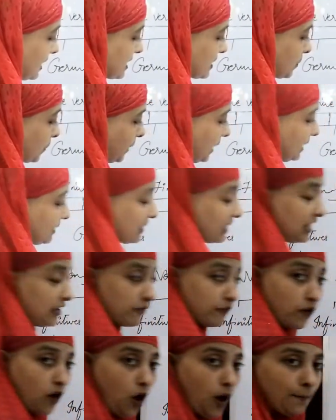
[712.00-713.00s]
is V3
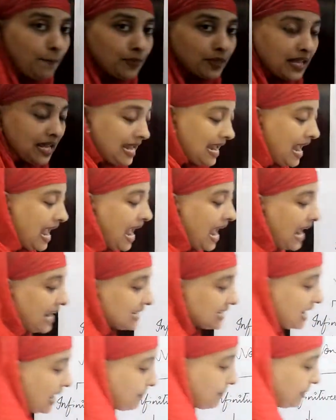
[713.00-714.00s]
form.
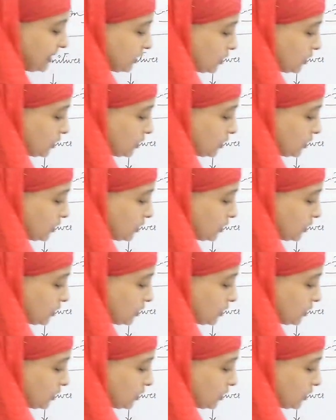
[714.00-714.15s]
And coming